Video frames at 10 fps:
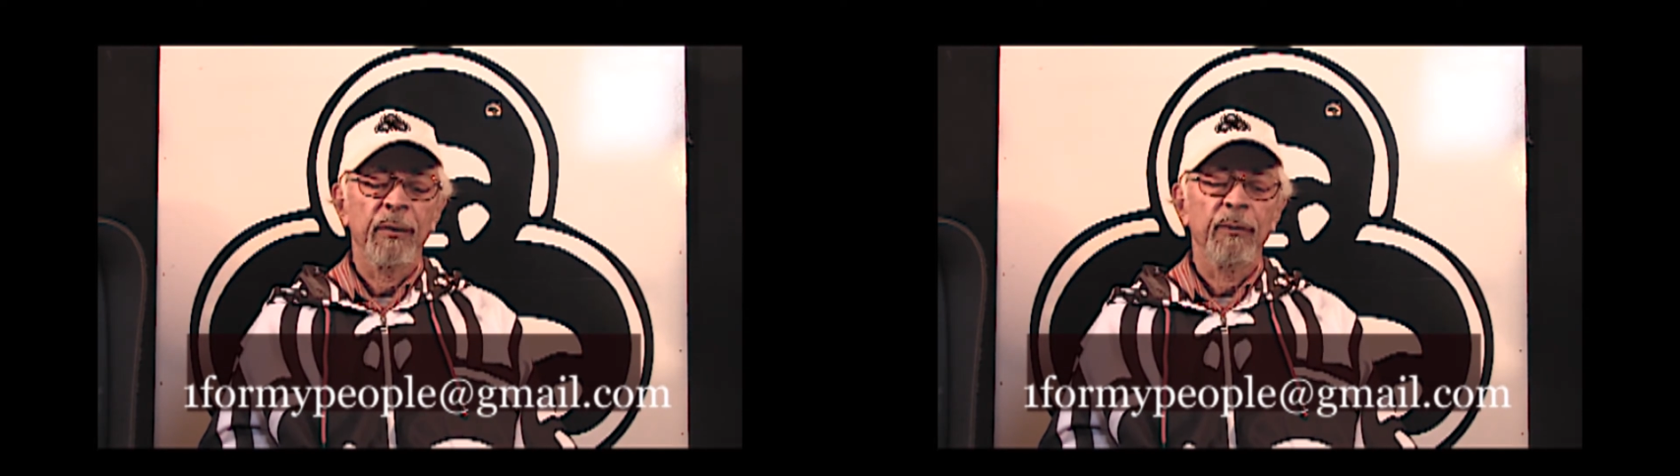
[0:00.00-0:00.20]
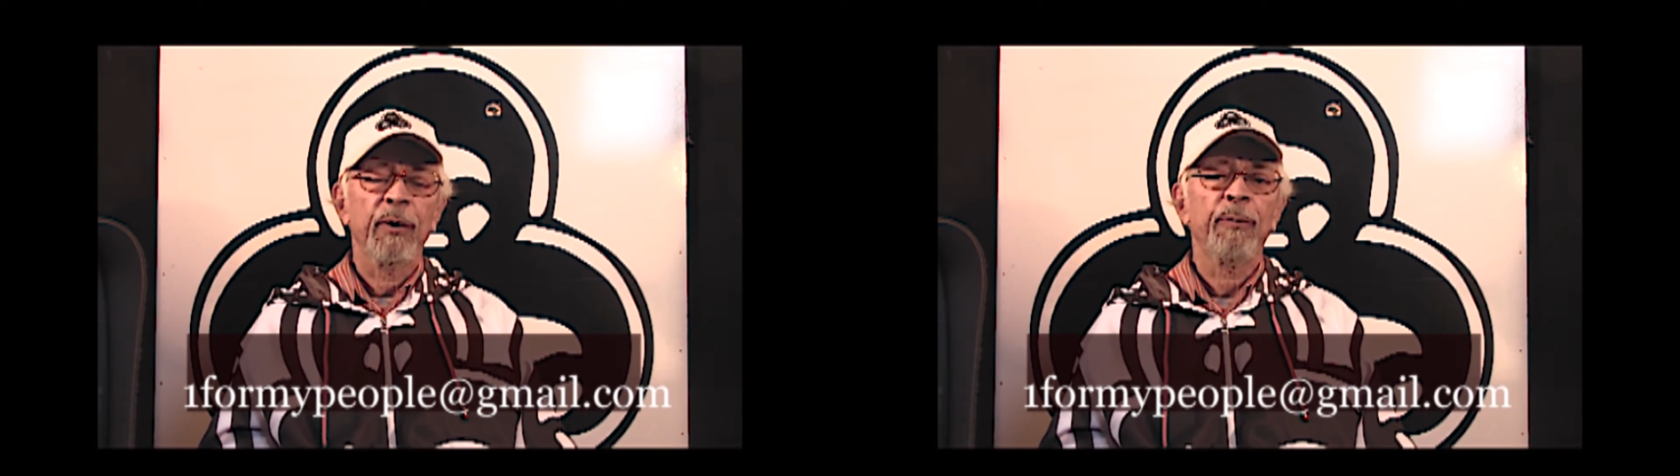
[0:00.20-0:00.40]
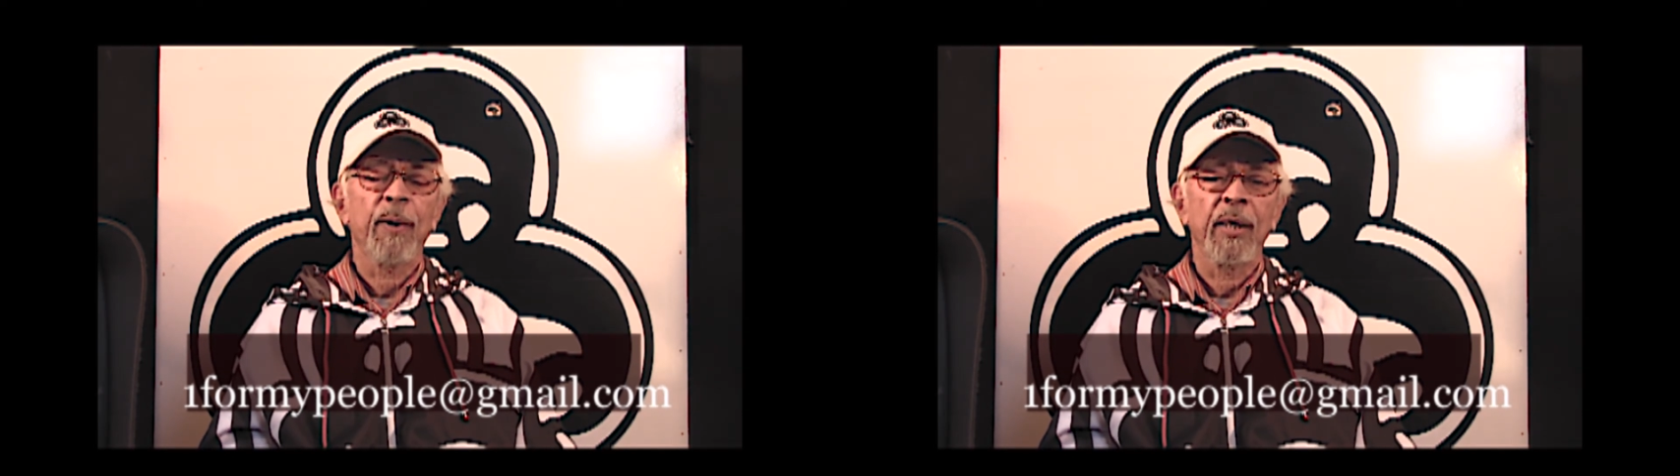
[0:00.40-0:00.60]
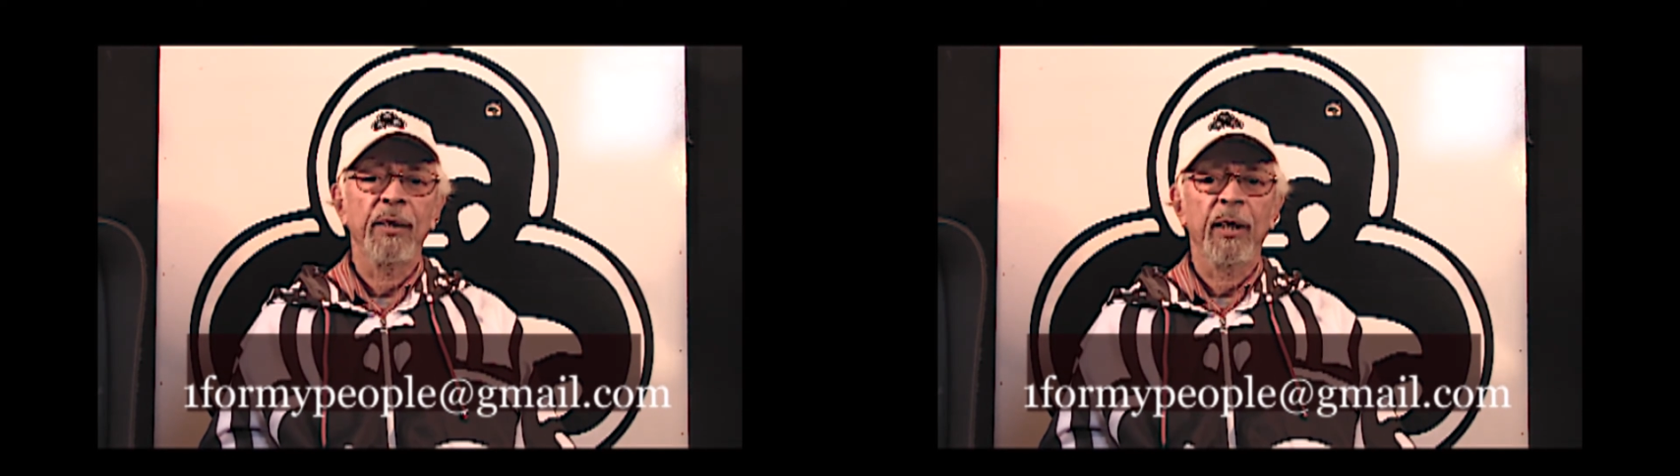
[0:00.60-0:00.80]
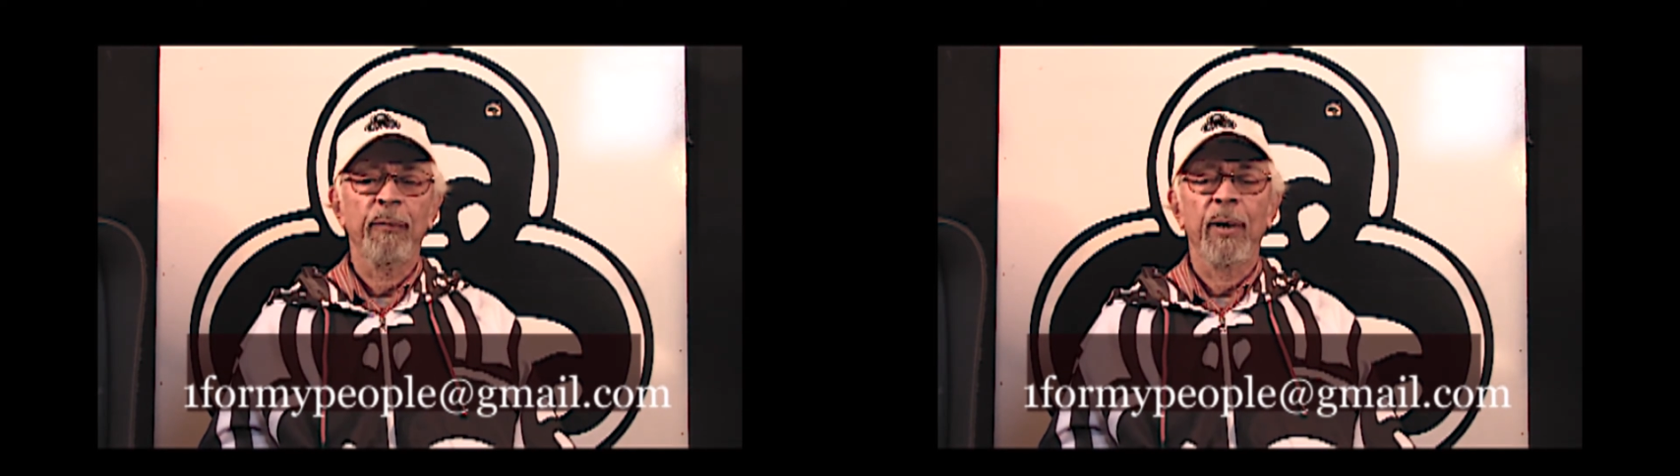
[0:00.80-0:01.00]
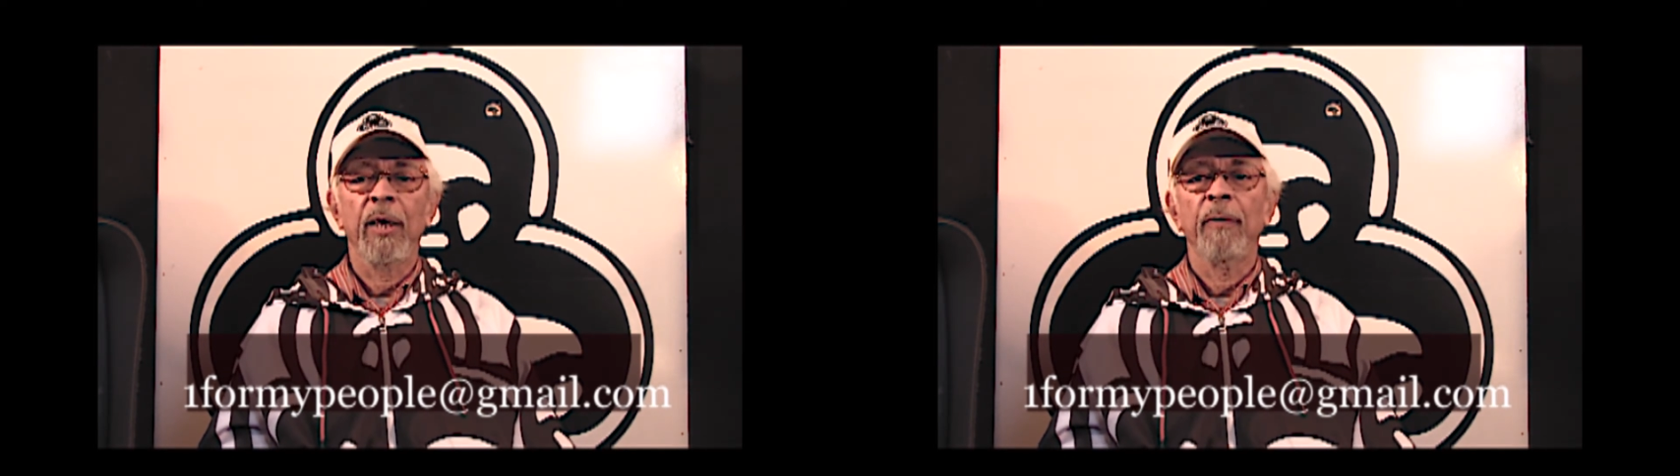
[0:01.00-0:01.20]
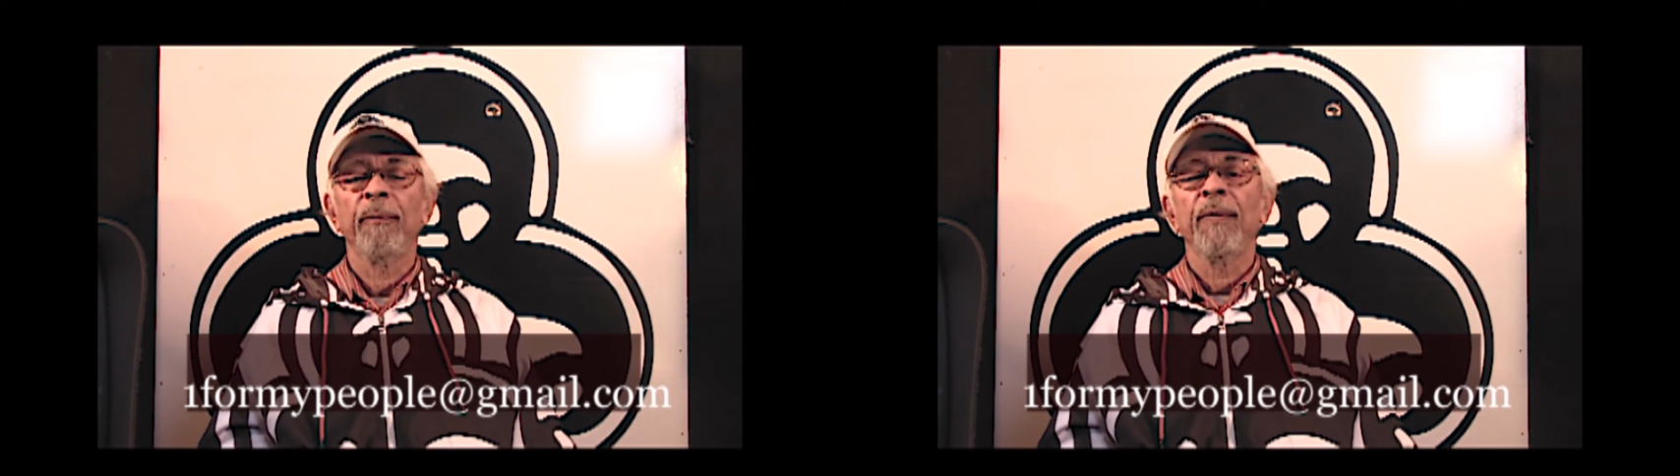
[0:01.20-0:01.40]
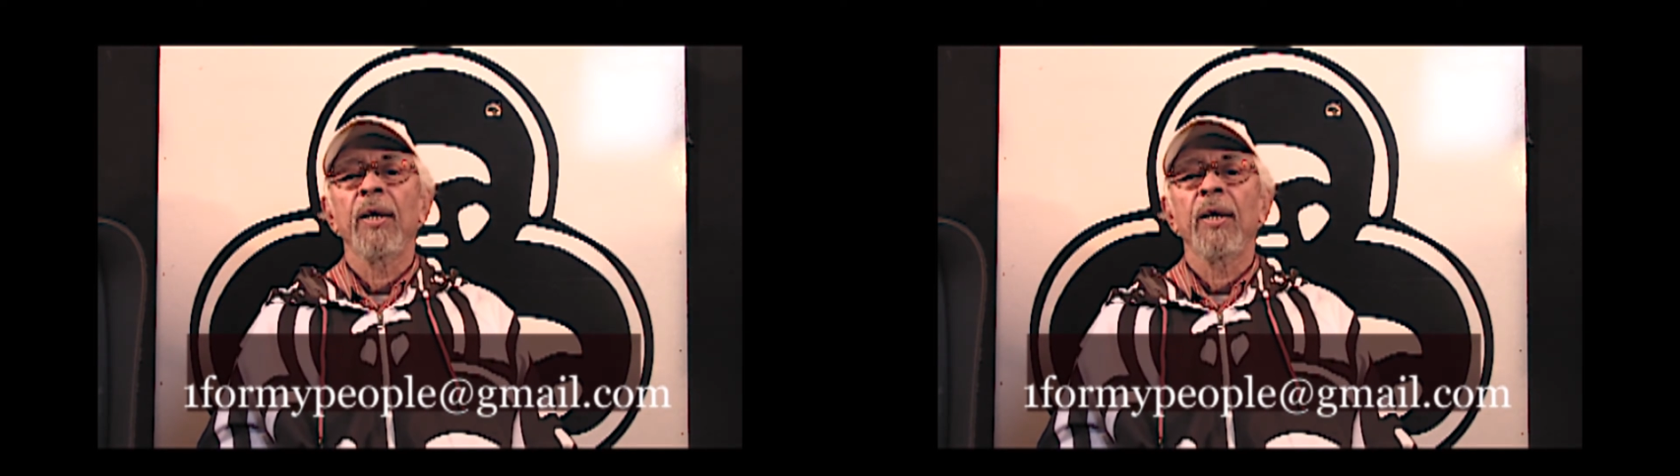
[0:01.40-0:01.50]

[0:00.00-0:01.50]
with Project B.A.I.T.